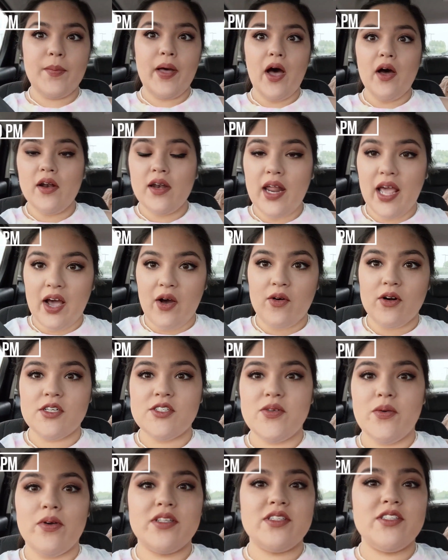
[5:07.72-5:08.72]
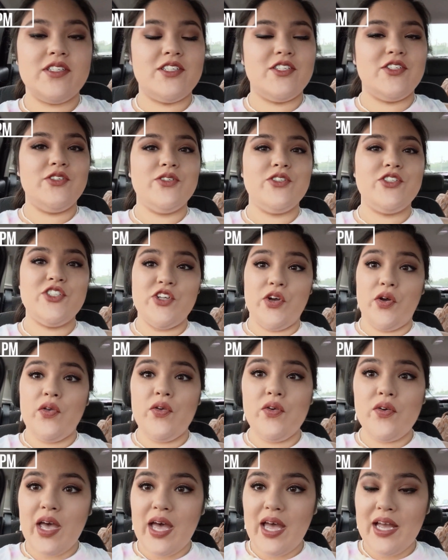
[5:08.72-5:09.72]
about an hour, so I wanted to show
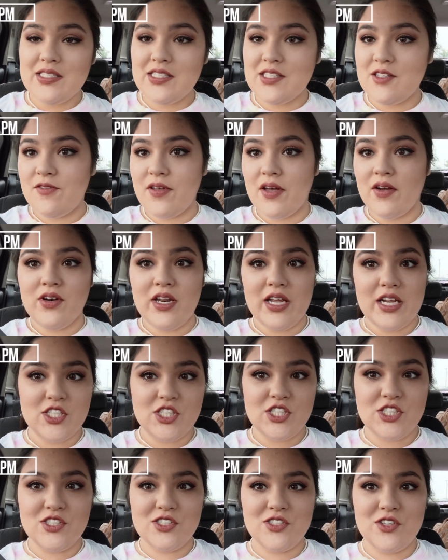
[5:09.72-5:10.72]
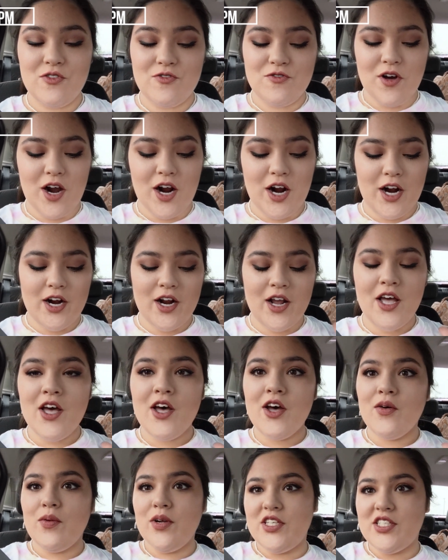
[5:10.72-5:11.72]
you guys the foundation so far.
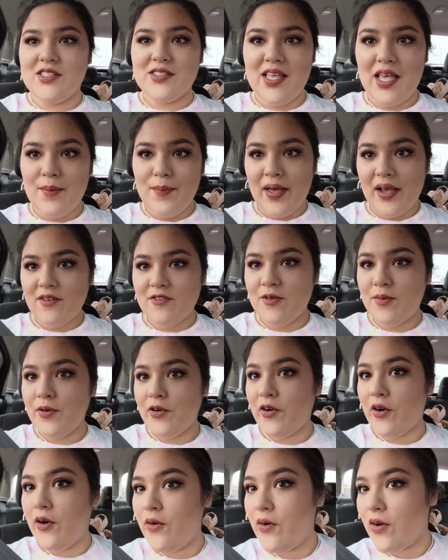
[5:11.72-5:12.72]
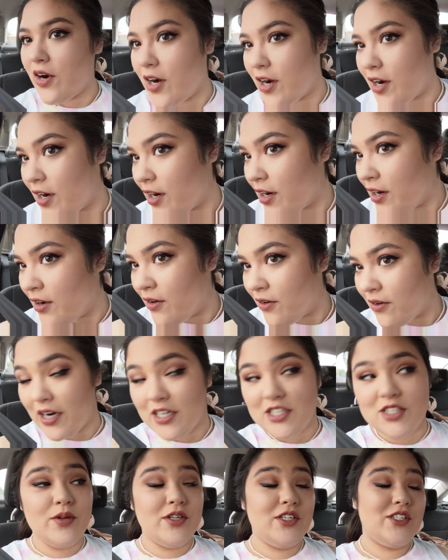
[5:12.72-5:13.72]
We just came back from Kroger.
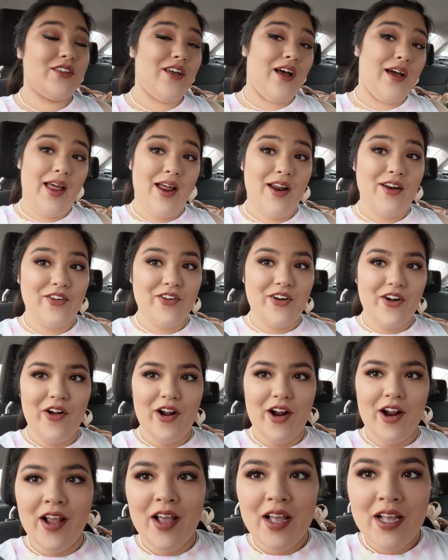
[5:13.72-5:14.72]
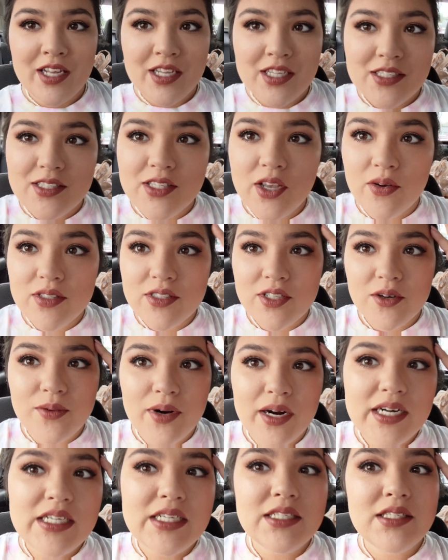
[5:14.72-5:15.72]
Actually, we just got out of Kroger. So it's
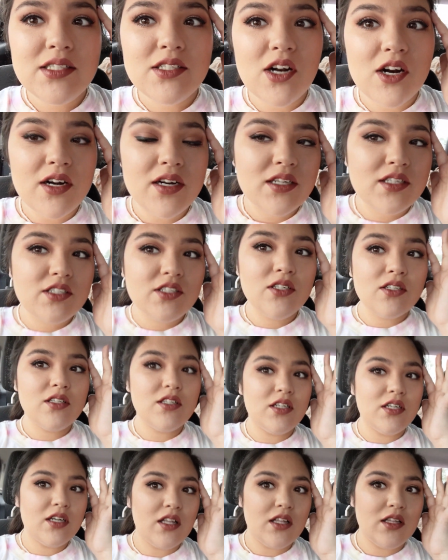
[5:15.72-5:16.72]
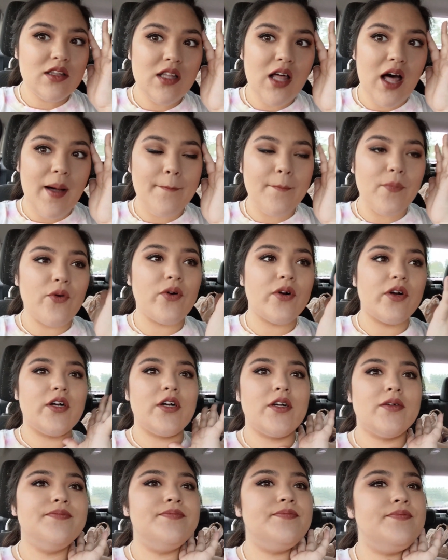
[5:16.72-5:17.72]
already starting to look a lot
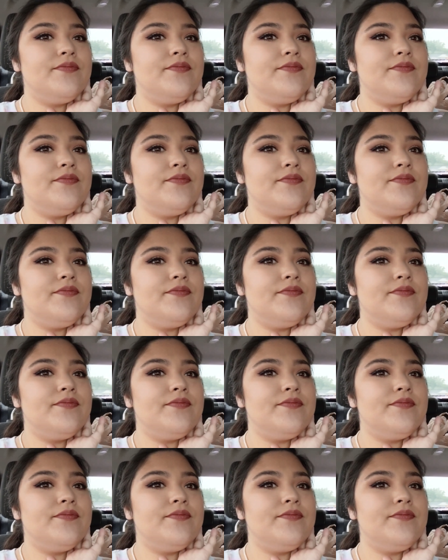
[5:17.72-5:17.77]
more